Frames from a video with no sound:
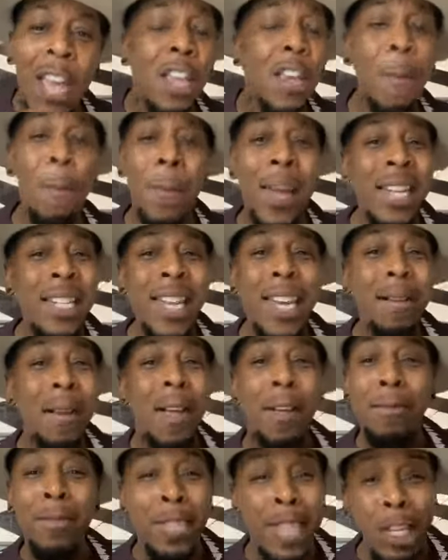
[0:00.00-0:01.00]
You're busy
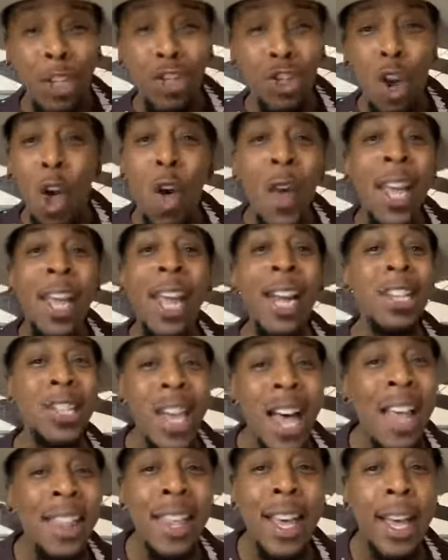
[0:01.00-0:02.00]
destroying
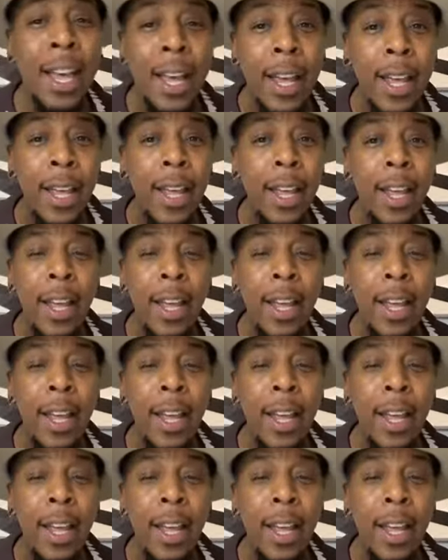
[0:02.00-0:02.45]
each other.